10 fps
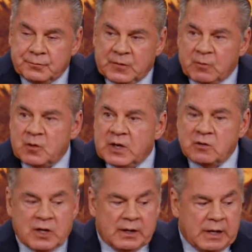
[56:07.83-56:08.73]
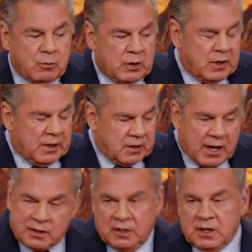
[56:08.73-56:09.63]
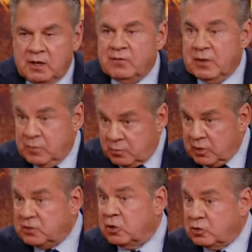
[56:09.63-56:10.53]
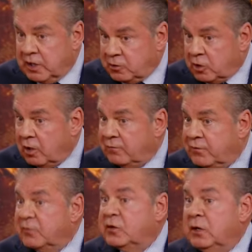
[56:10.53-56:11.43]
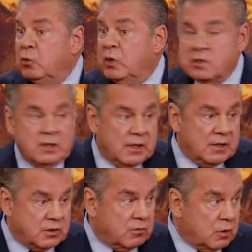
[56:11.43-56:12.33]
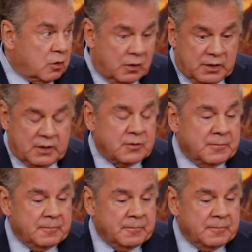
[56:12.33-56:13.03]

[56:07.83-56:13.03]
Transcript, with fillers: Different things like that. We in 1995, remember I told you I shot 15 Wednesday nights in a row on this.